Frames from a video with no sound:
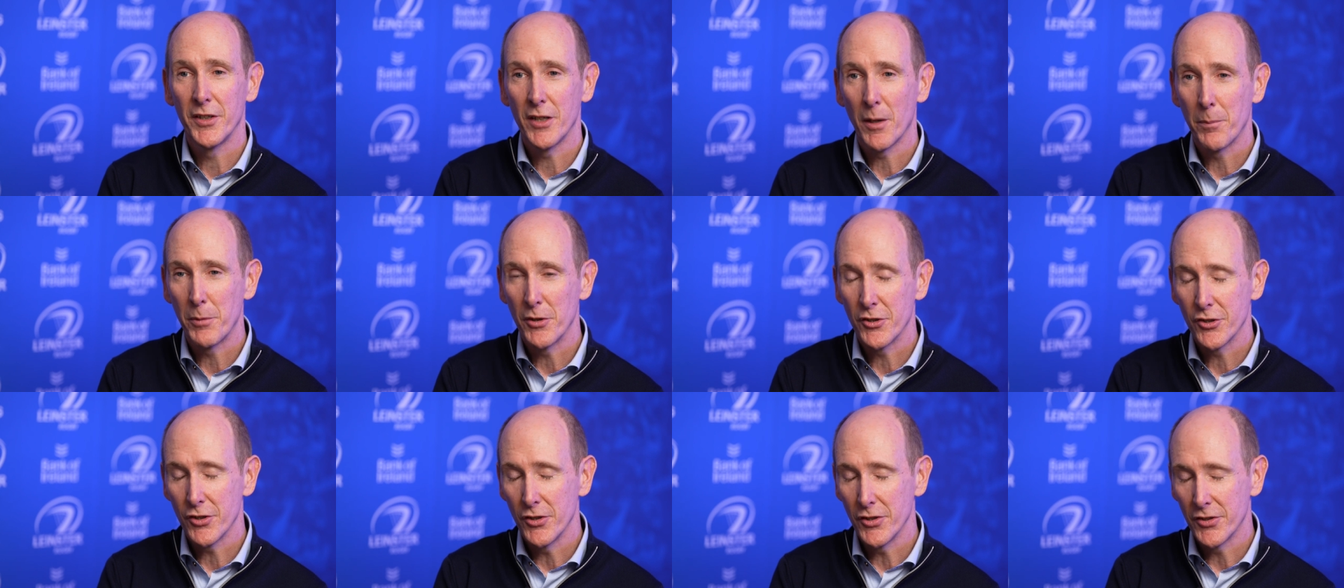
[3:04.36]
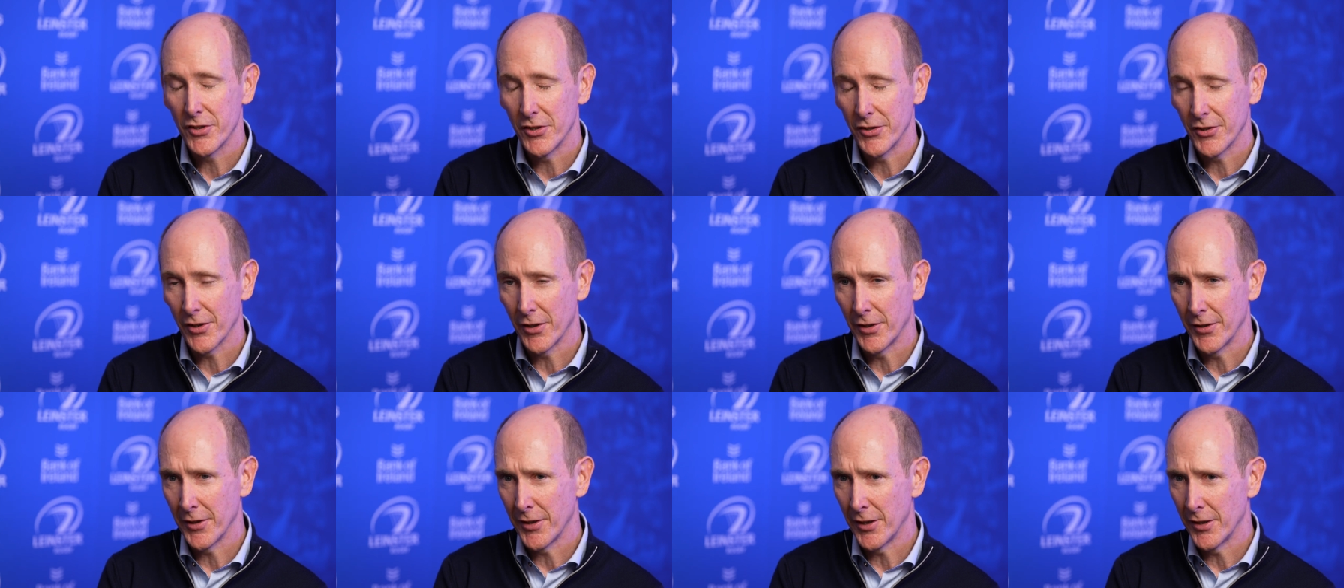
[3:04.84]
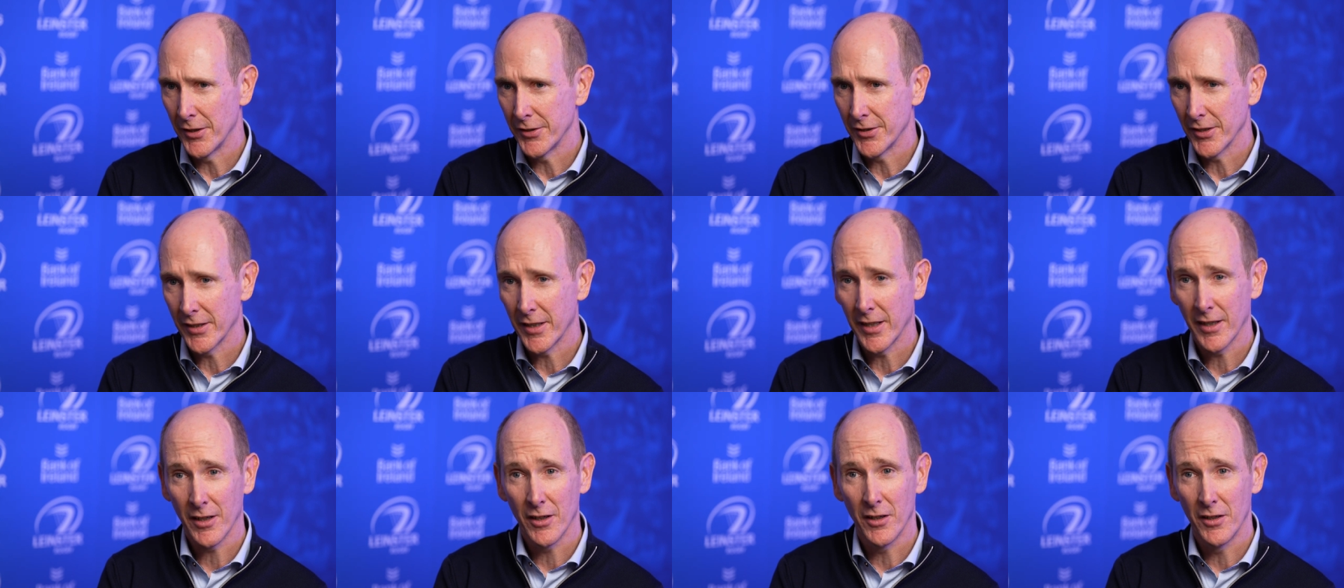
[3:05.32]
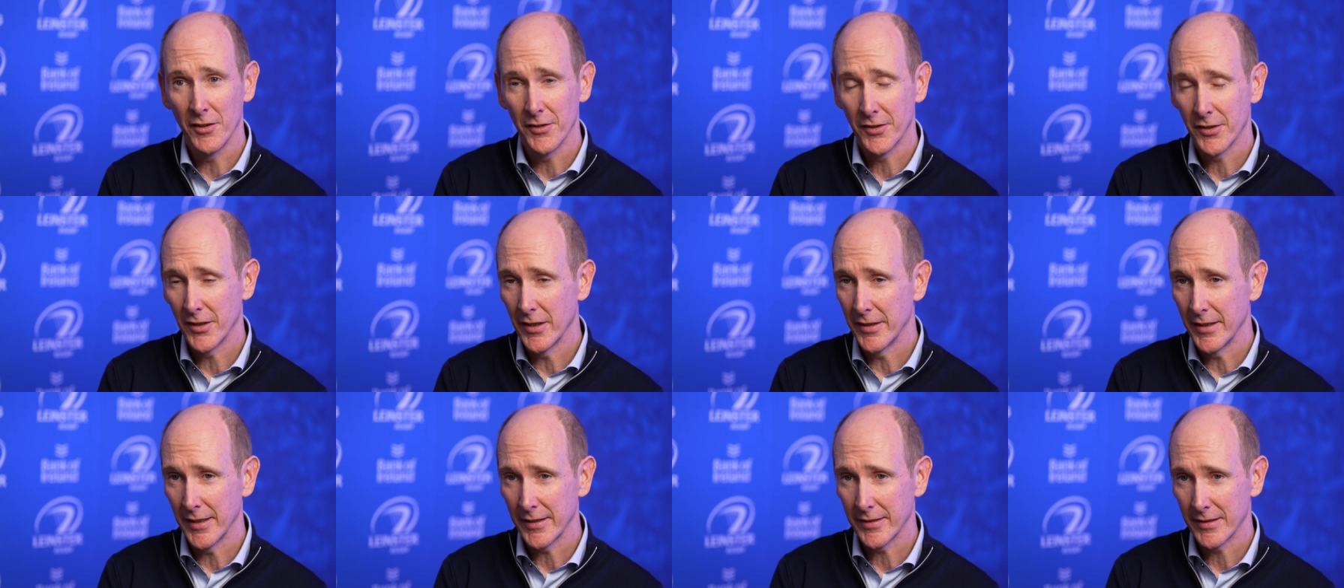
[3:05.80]
the opportunities are there to kick on to
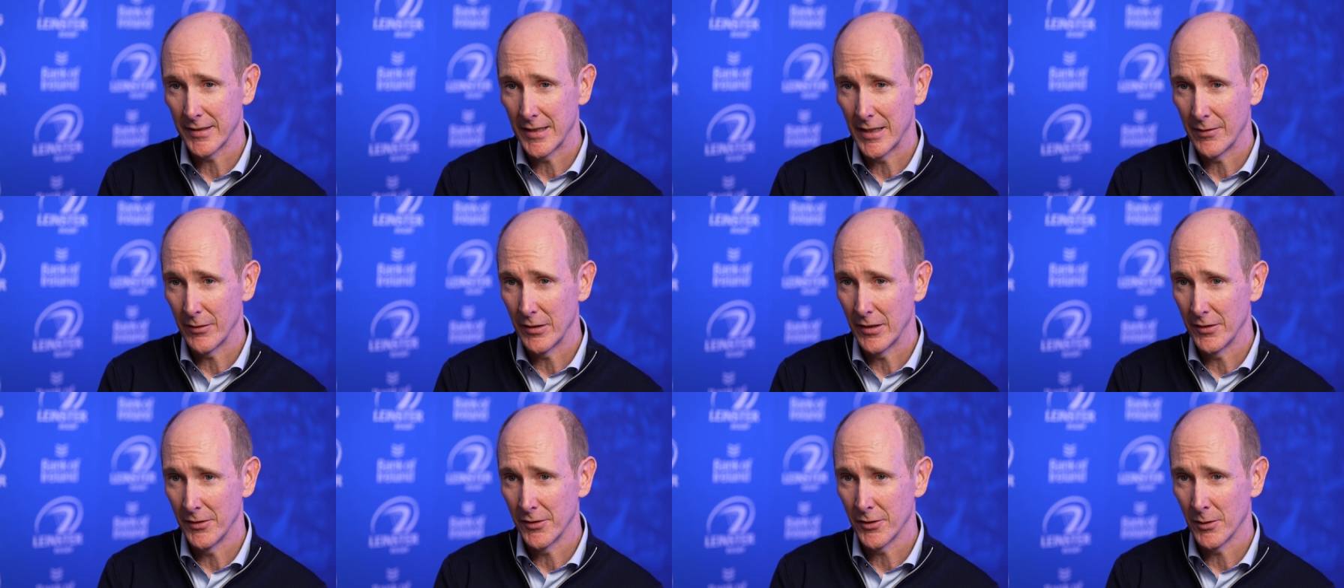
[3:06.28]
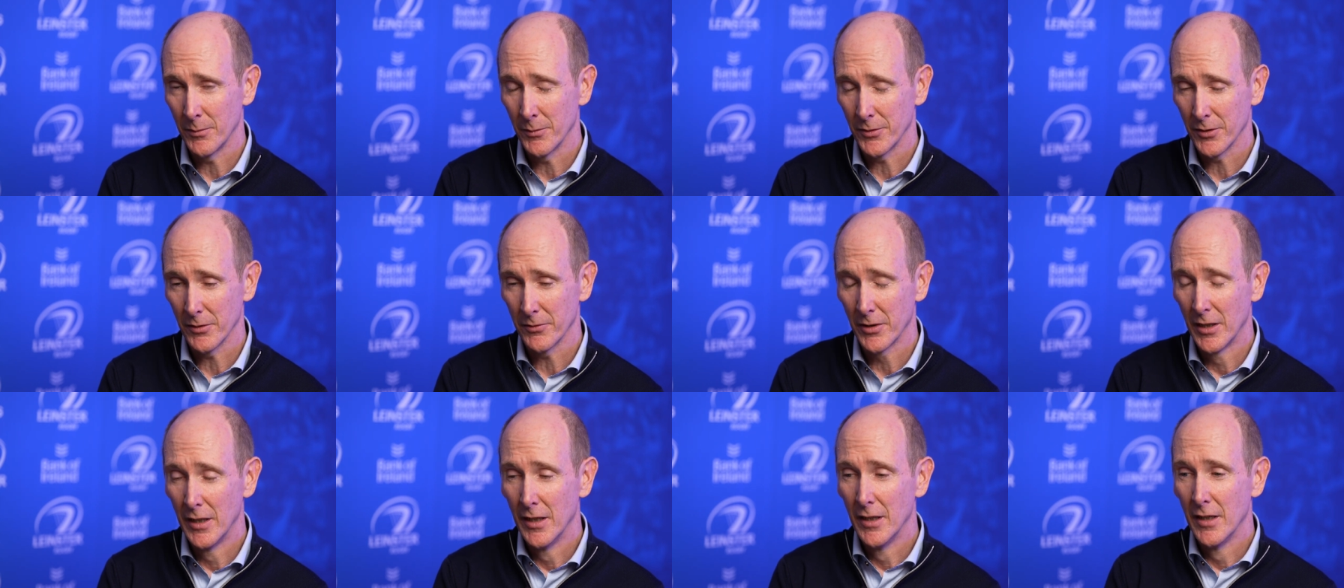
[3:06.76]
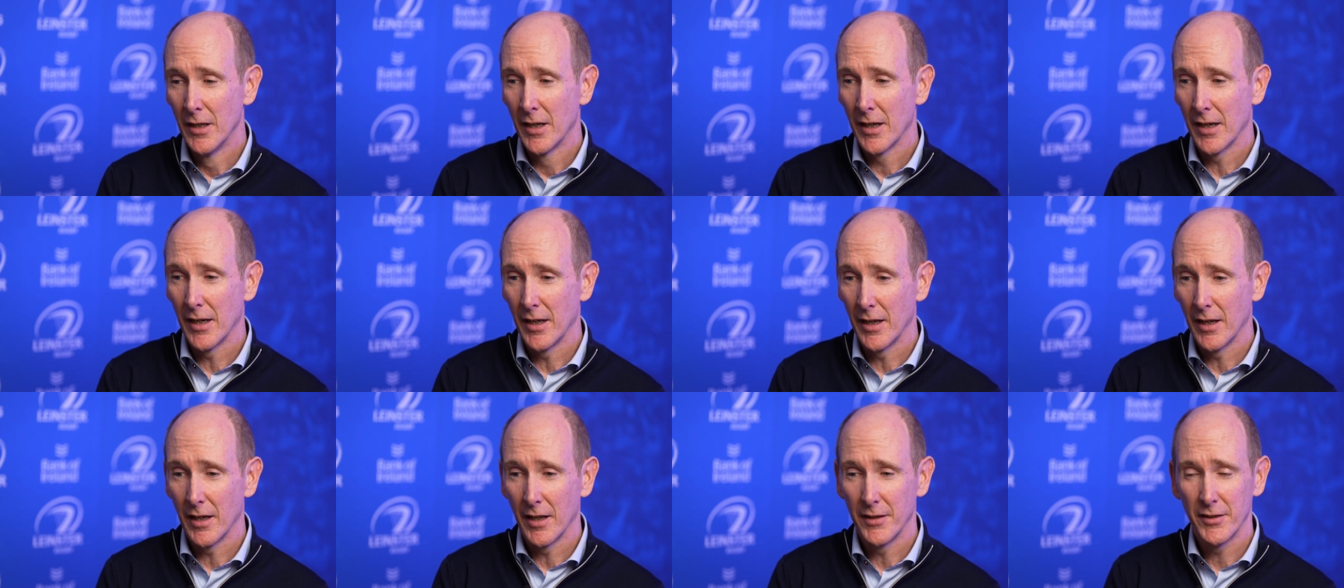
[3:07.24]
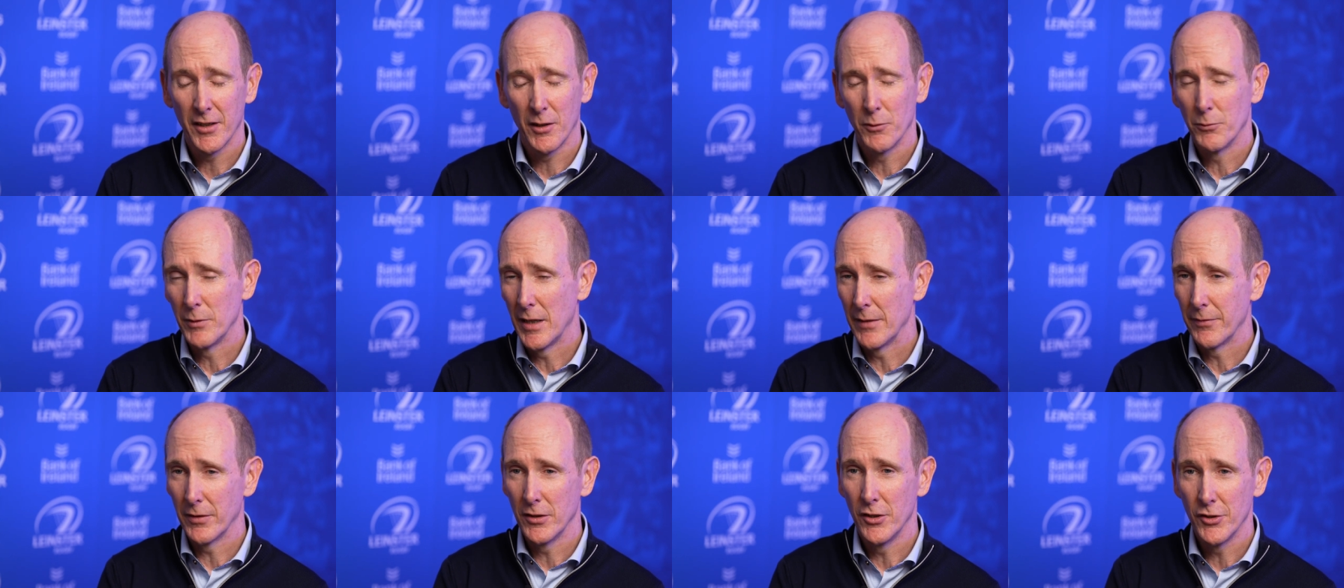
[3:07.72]
the next level in terms of, uh, and not
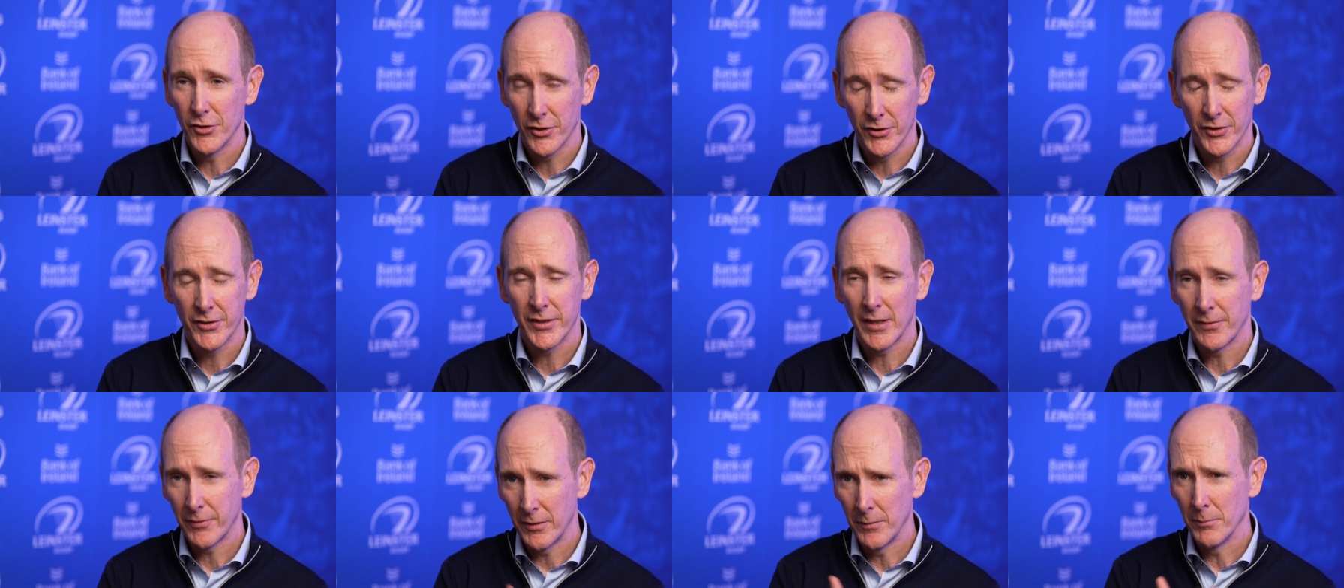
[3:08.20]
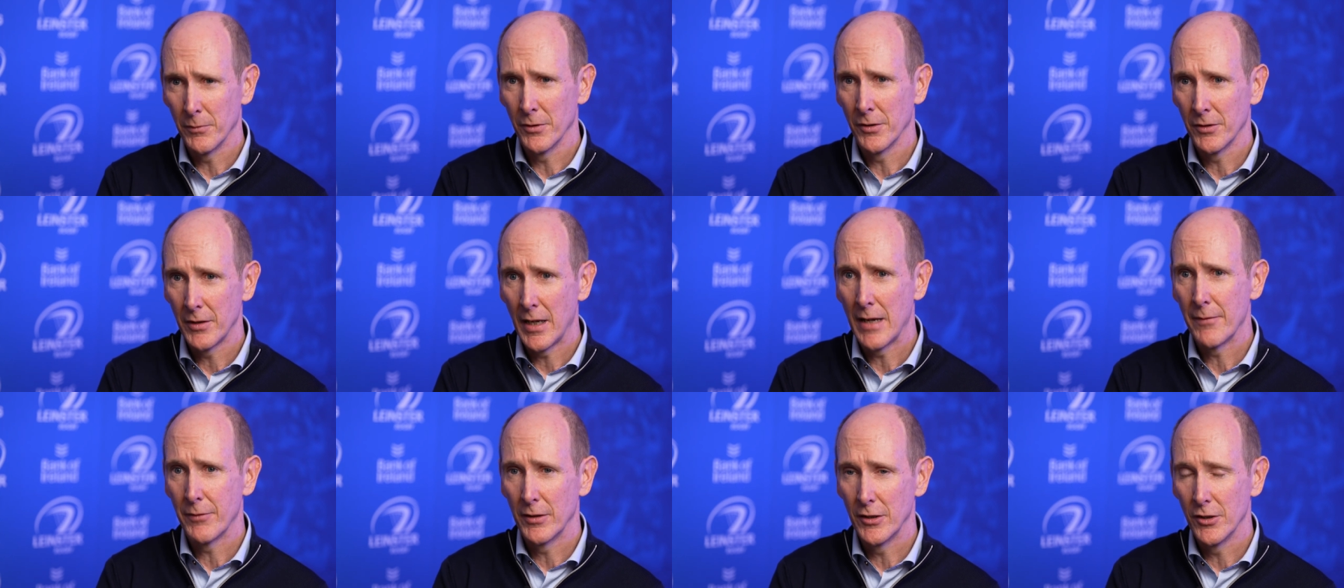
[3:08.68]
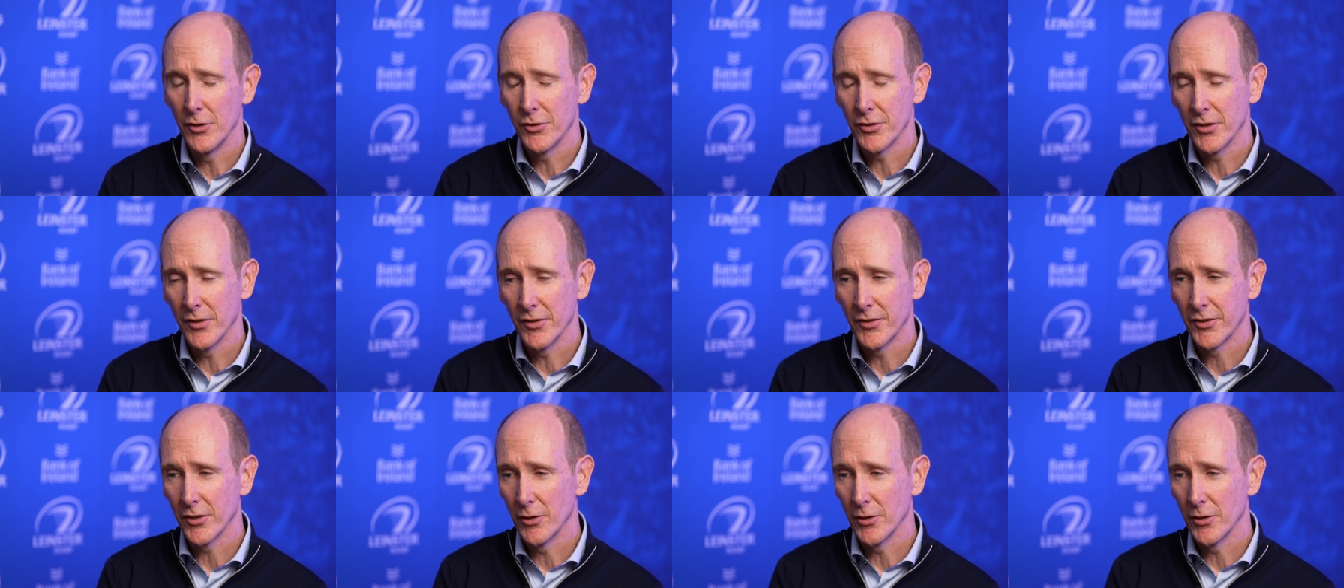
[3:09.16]
revolutions, definitely evolution.